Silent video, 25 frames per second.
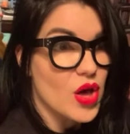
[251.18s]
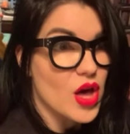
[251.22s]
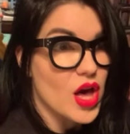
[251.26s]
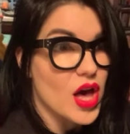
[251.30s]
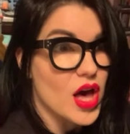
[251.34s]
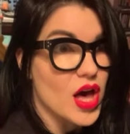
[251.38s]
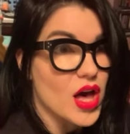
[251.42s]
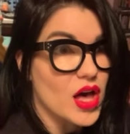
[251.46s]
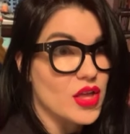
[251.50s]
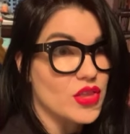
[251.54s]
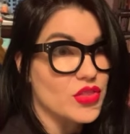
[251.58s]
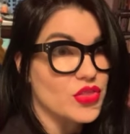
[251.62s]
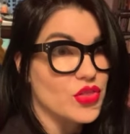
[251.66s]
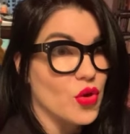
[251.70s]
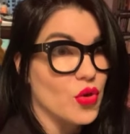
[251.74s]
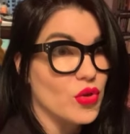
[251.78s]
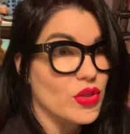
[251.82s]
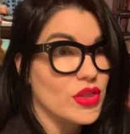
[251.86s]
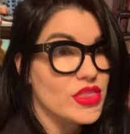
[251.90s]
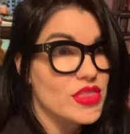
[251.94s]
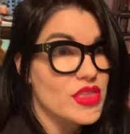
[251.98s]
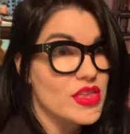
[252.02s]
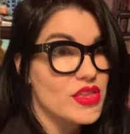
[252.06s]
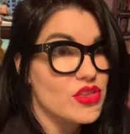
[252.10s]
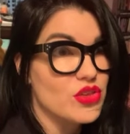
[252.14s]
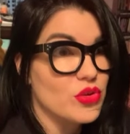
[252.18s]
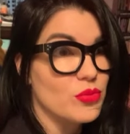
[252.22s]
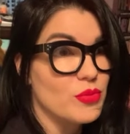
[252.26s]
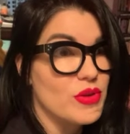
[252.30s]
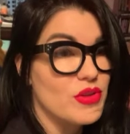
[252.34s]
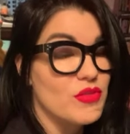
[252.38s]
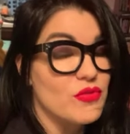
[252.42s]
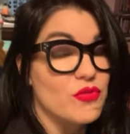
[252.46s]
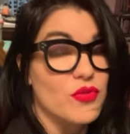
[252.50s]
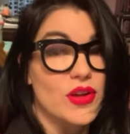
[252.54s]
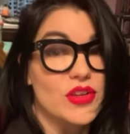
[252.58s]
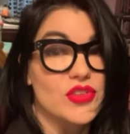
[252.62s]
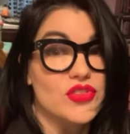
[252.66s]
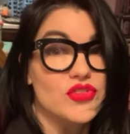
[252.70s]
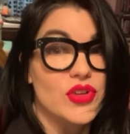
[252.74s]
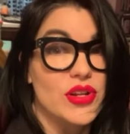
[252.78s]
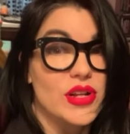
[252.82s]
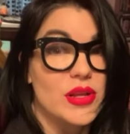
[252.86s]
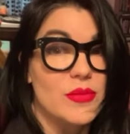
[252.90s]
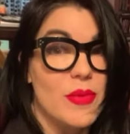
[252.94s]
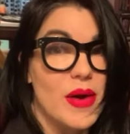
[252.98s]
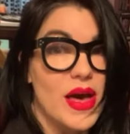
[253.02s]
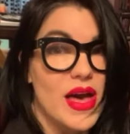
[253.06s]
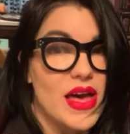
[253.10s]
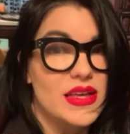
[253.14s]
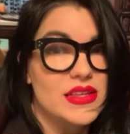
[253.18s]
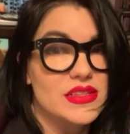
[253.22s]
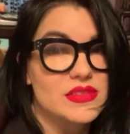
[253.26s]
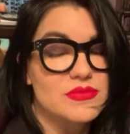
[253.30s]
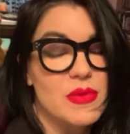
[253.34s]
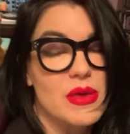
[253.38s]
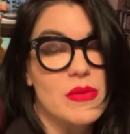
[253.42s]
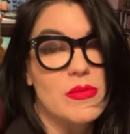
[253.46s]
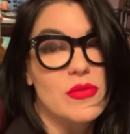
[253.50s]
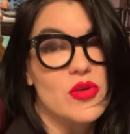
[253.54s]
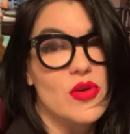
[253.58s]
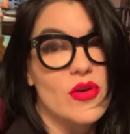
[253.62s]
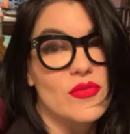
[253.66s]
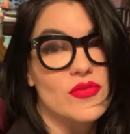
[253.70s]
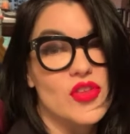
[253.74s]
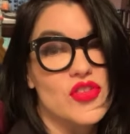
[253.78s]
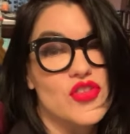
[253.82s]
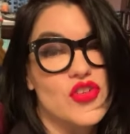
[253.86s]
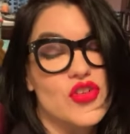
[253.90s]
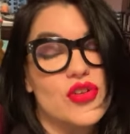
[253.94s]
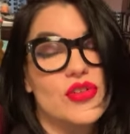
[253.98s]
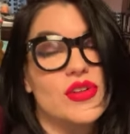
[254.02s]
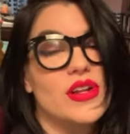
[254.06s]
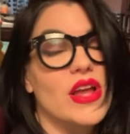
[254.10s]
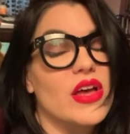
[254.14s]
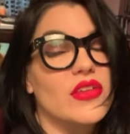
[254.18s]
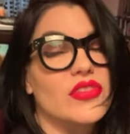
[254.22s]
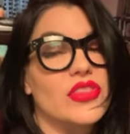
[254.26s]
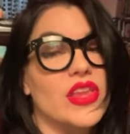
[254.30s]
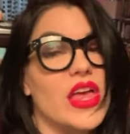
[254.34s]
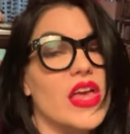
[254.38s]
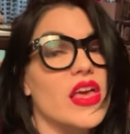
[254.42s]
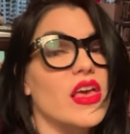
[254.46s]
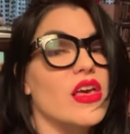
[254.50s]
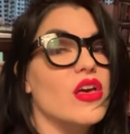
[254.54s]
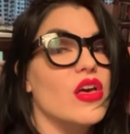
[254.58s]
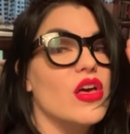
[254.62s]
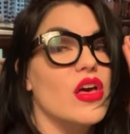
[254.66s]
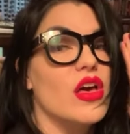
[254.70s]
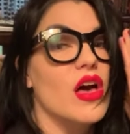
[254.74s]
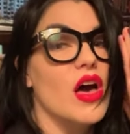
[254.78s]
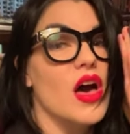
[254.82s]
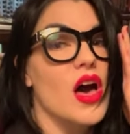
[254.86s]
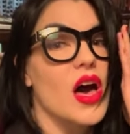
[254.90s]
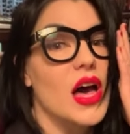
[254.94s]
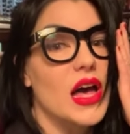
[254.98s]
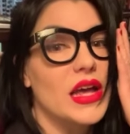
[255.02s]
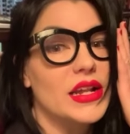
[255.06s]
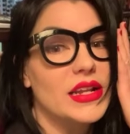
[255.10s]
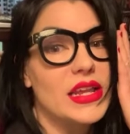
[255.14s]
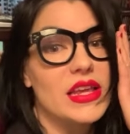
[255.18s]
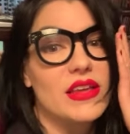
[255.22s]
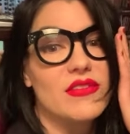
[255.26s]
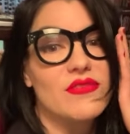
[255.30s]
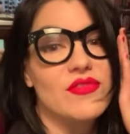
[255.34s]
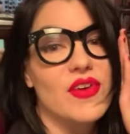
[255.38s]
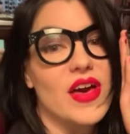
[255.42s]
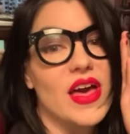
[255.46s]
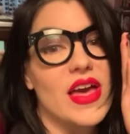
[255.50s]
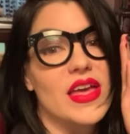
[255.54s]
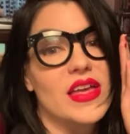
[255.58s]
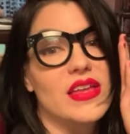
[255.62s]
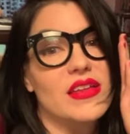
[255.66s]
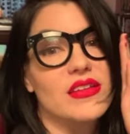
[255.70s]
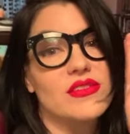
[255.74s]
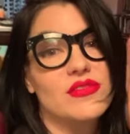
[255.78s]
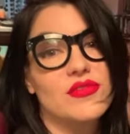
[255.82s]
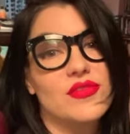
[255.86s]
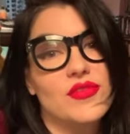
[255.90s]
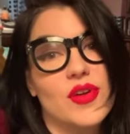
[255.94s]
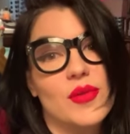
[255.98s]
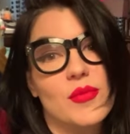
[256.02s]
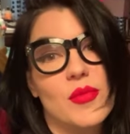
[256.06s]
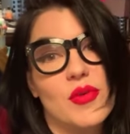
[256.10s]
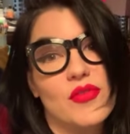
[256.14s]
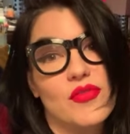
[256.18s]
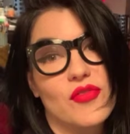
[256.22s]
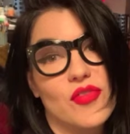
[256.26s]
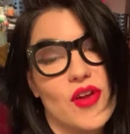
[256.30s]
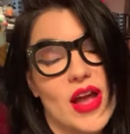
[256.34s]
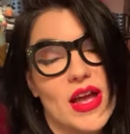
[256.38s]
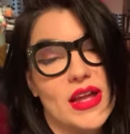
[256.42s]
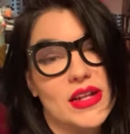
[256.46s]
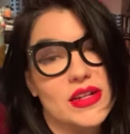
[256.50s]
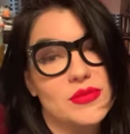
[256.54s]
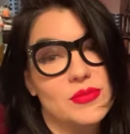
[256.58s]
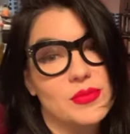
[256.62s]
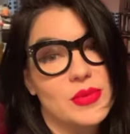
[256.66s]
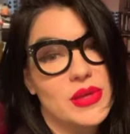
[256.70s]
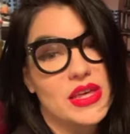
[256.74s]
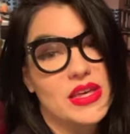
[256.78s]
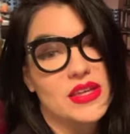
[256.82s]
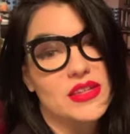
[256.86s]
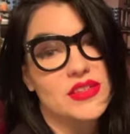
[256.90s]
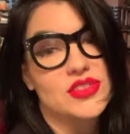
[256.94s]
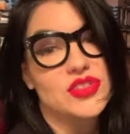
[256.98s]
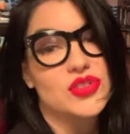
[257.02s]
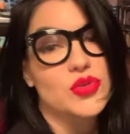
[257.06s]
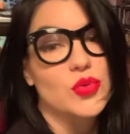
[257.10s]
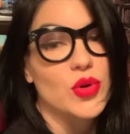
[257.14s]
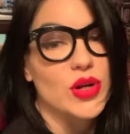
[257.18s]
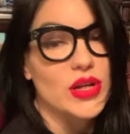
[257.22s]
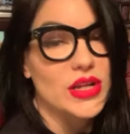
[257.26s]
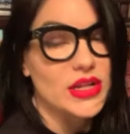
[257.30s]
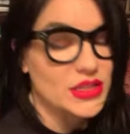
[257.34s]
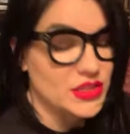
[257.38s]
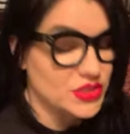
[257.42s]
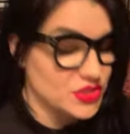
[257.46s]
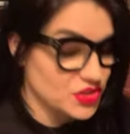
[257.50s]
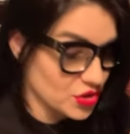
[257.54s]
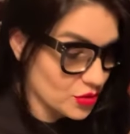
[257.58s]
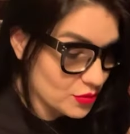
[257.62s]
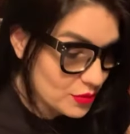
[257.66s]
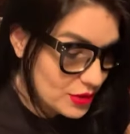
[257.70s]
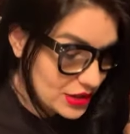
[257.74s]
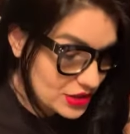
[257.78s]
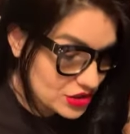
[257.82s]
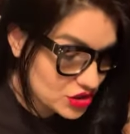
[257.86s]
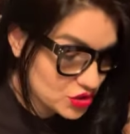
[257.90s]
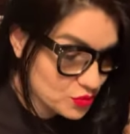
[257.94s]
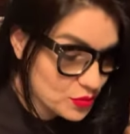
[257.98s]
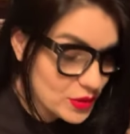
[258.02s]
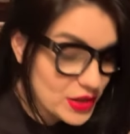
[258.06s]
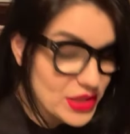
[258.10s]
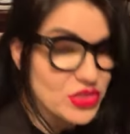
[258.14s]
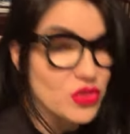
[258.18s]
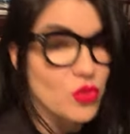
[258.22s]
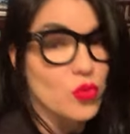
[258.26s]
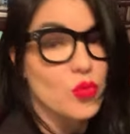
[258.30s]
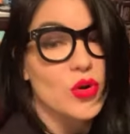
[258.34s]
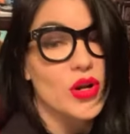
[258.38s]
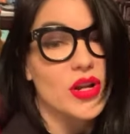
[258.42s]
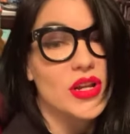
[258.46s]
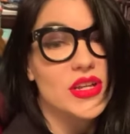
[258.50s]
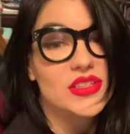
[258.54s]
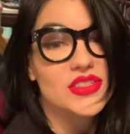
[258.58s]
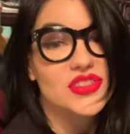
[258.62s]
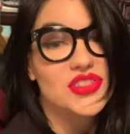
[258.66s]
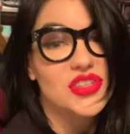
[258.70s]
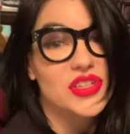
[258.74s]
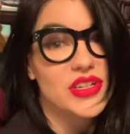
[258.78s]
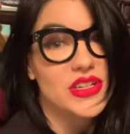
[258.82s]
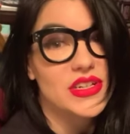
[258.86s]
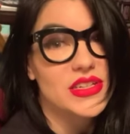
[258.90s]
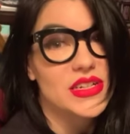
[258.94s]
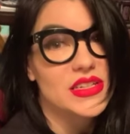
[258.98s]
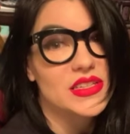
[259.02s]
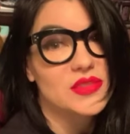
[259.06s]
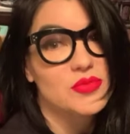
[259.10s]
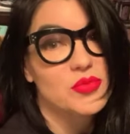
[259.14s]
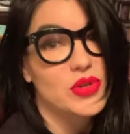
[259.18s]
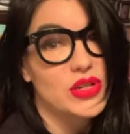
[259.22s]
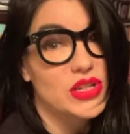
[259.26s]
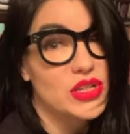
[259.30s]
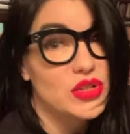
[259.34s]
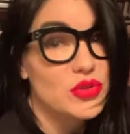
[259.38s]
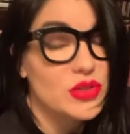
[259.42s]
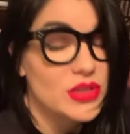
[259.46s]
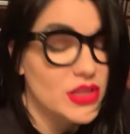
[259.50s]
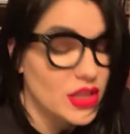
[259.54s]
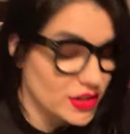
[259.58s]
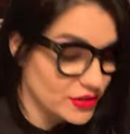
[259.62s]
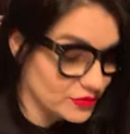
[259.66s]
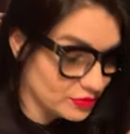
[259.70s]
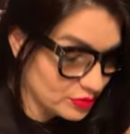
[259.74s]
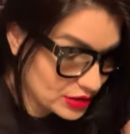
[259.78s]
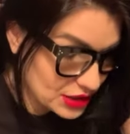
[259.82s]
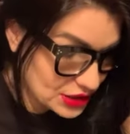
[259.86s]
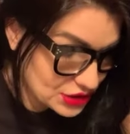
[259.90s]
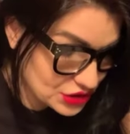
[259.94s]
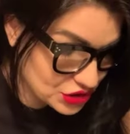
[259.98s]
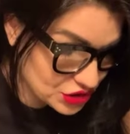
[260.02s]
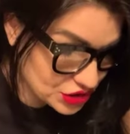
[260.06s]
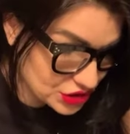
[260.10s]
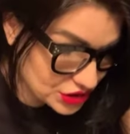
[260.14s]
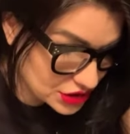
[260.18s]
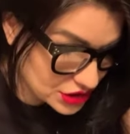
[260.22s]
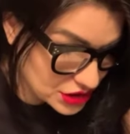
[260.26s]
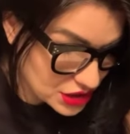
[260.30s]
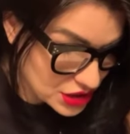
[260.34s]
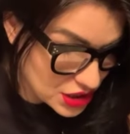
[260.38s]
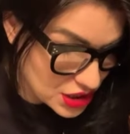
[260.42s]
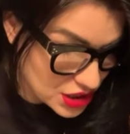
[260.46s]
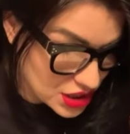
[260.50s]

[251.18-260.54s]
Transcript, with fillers: Uh, the only thing you'll be frustrated by is maybe you have to turn down like an invite from a friend because you're working so much. But the work is good and it's bringing you a lot of pleasure.